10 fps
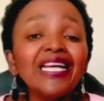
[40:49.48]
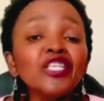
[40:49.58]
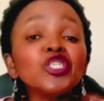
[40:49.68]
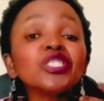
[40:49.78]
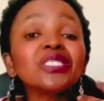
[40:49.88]

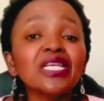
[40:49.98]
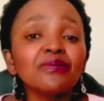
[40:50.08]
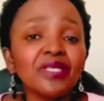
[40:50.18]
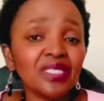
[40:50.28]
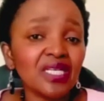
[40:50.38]
and just
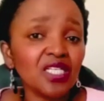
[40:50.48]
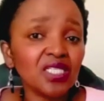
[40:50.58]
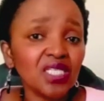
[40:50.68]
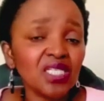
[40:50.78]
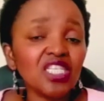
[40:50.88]
get
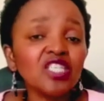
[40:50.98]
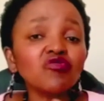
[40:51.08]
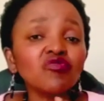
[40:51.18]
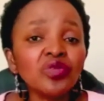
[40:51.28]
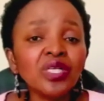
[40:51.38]
medication. It
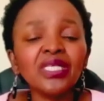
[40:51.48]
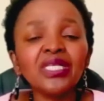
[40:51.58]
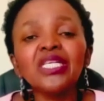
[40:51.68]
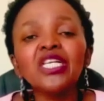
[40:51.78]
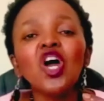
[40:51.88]

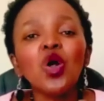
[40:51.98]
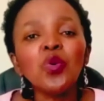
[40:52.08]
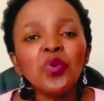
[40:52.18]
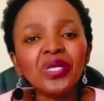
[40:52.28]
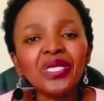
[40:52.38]
really,
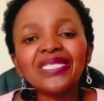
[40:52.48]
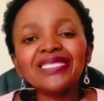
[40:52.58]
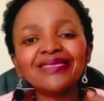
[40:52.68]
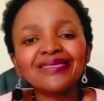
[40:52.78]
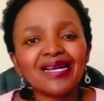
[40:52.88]

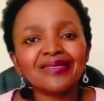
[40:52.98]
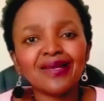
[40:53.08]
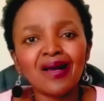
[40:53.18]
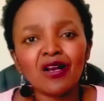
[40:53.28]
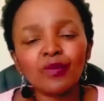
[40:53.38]
really
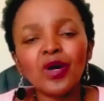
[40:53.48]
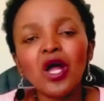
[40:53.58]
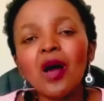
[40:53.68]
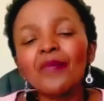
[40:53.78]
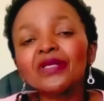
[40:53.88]
does help.
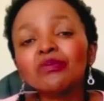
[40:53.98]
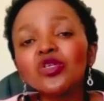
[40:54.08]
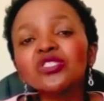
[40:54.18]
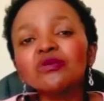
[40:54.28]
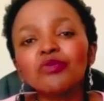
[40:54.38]
But
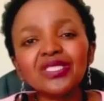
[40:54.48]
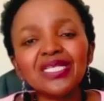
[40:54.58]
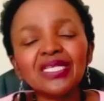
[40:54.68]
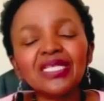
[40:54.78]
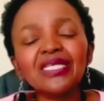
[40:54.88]
most
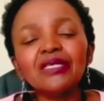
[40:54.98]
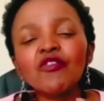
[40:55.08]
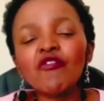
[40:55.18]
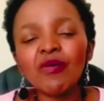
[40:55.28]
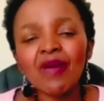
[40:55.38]
importantly,
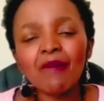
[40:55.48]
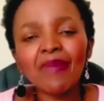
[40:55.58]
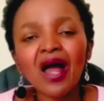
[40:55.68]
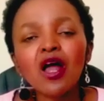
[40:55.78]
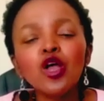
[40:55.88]

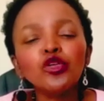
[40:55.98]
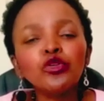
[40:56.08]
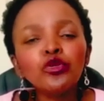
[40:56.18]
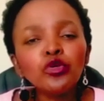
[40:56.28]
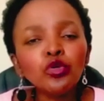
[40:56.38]
remember,
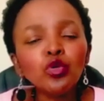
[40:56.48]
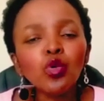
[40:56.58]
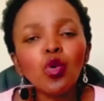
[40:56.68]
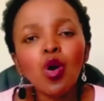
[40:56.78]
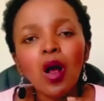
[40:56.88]

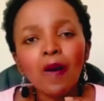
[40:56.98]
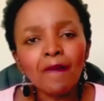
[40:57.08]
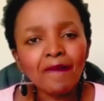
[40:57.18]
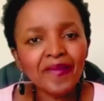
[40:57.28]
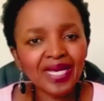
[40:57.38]
you
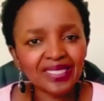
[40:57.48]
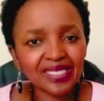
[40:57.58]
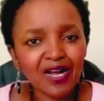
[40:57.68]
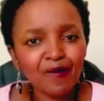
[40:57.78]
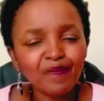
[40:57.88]

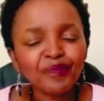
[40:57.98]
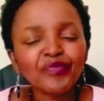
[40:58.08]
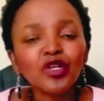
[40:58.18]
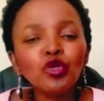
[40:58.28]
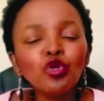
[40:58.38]
matter.
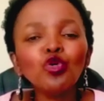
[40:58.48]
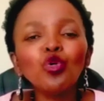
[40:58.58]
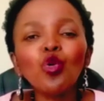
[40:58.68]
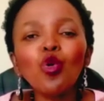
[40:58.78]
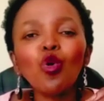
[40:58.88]

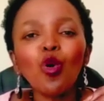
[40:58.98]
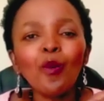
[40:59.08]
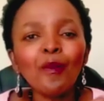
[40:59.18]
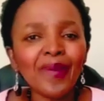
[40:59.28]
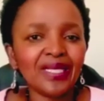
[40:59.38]
You
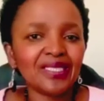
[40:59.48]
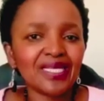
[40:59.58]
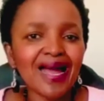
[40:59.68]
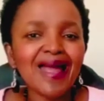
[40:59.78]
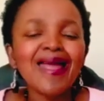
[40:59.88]

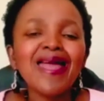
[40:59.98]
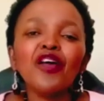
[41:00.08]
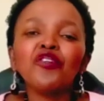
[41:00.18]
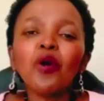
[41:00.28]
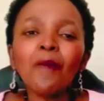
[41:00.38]
matter.
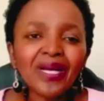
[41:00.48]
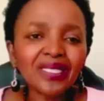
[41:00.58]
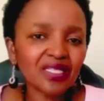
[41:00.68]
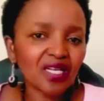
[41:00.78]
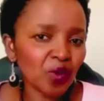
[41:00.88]
And your
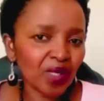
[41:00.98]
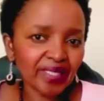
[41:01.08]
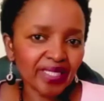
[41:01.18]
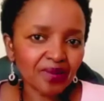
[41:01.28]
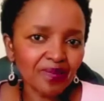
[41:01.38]
mental
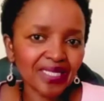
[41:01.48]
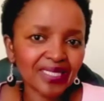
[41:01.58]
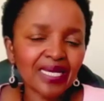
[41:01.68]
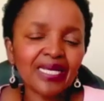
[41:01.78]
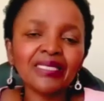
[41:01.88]
wellness
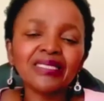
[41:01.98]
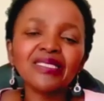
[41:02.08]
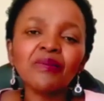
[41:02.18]
matter. And it's